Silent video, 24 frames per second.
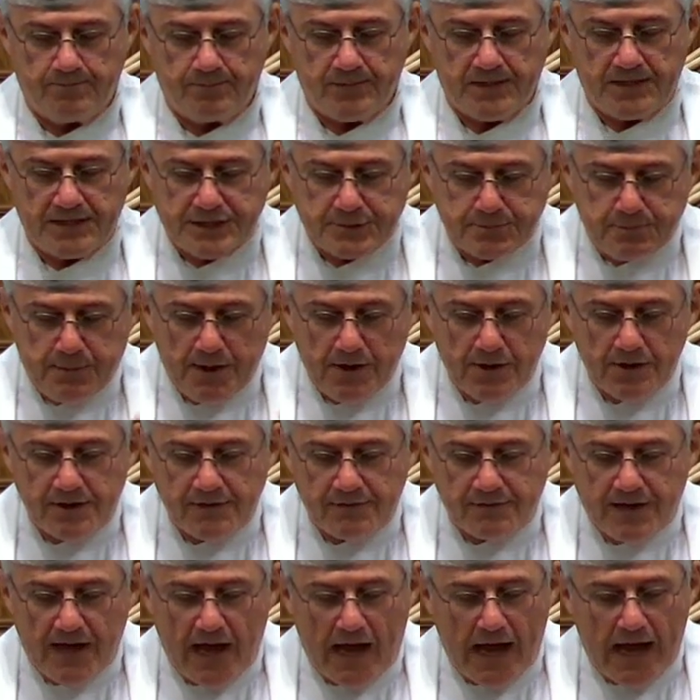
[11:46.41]
The Spirit
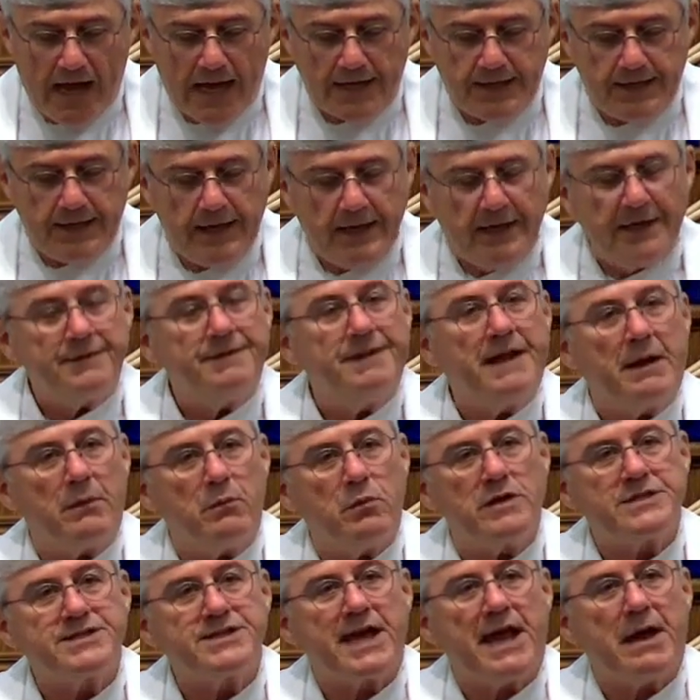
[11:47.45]
of God that
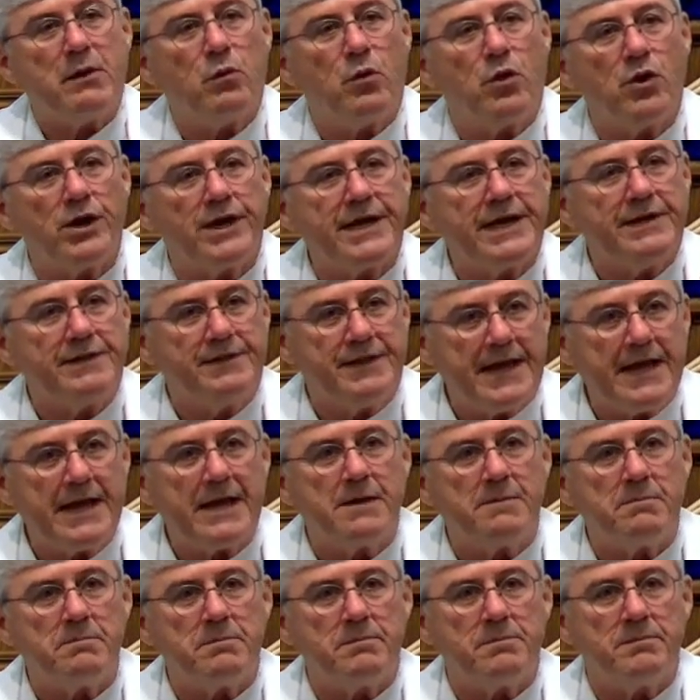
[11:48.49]
was at work in
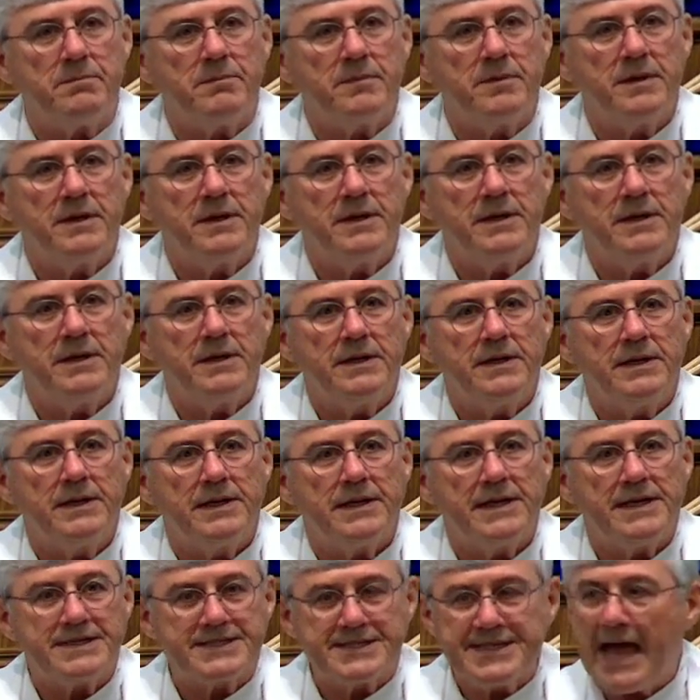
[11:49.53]
them
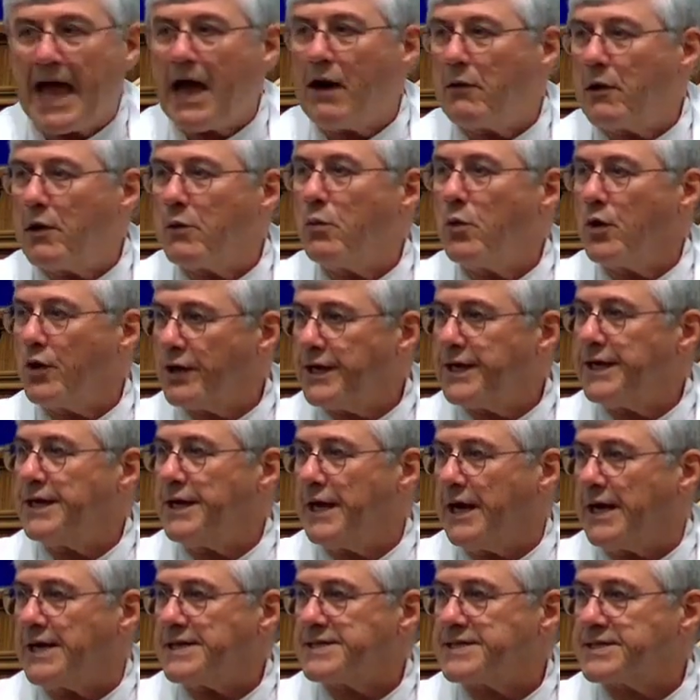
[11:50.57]
is now at work in
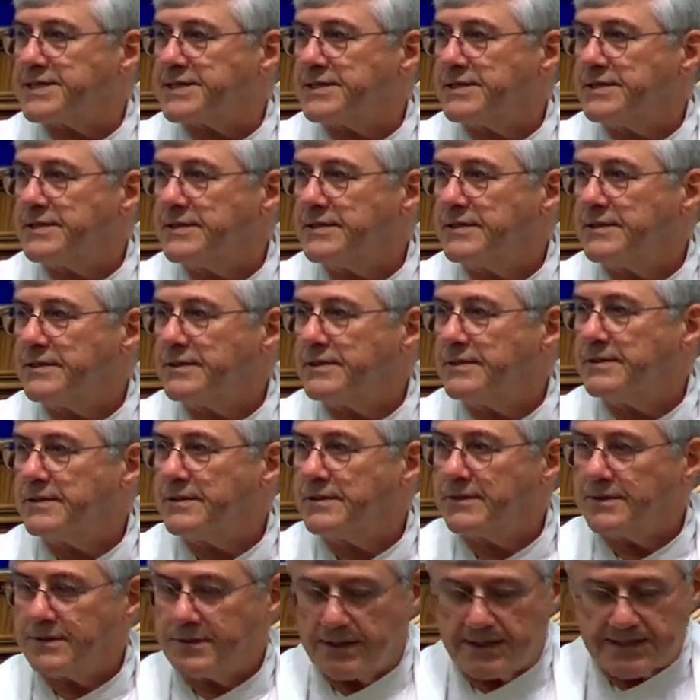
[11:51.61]
us.
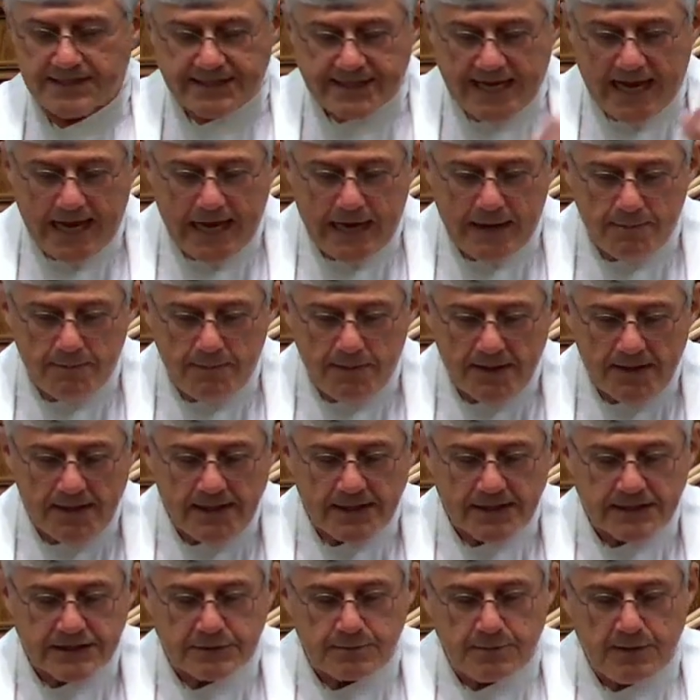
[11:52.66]
The same
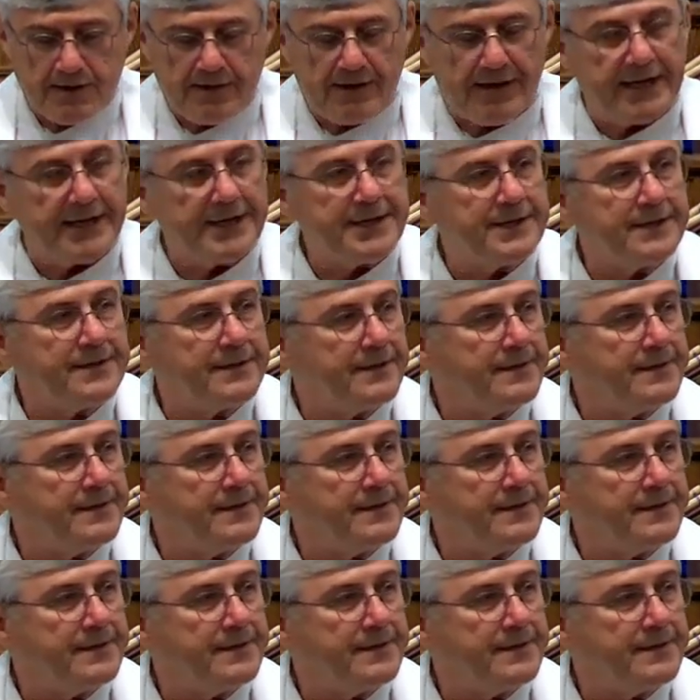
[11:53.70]
Spirit.